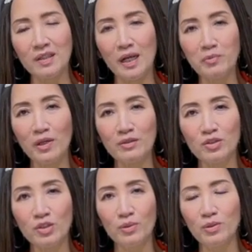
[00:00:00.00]
I'm going to
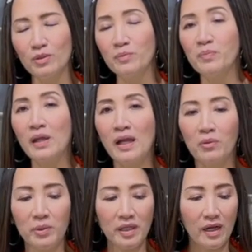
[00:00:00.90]
show you,
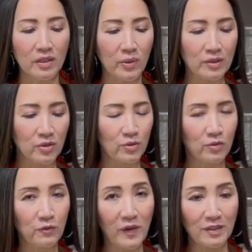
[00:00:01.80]
we are going to
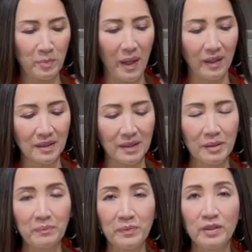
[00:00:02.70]
use fresh milk.
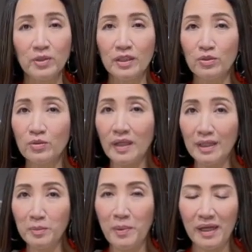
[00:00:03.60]
You can use
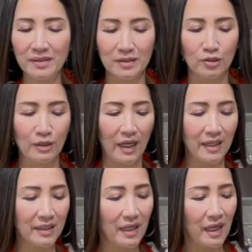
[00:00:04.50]
any brand that you
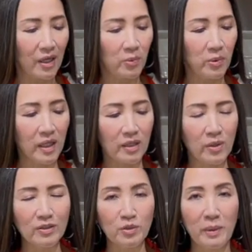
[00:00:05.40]
like. We are
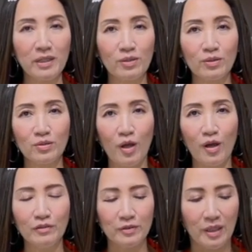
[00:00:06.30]
going to make use
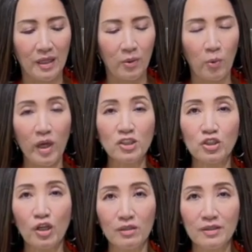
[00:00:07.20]
of white
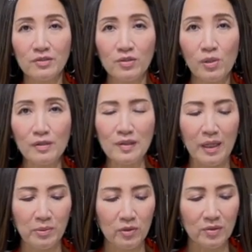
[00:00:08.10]
chocolate sauce.
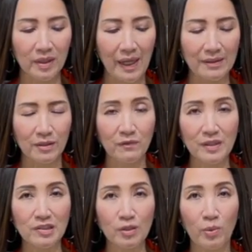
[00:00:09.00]
I'm using a Da
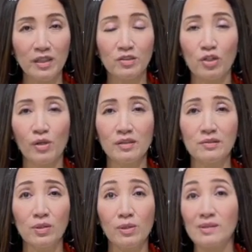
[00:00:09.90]
Vinci white chocolate
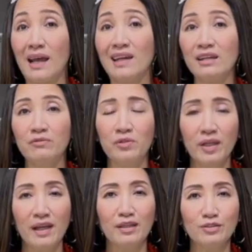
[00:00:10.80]
sauce. I have
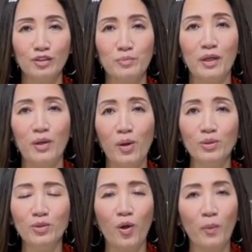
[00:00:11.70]
run out of my
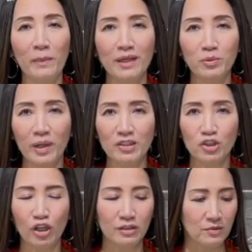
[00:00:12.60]
own homemade white
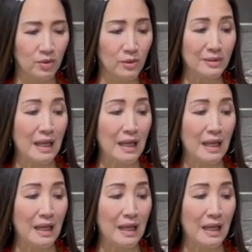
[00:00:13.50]
chocolate sauce.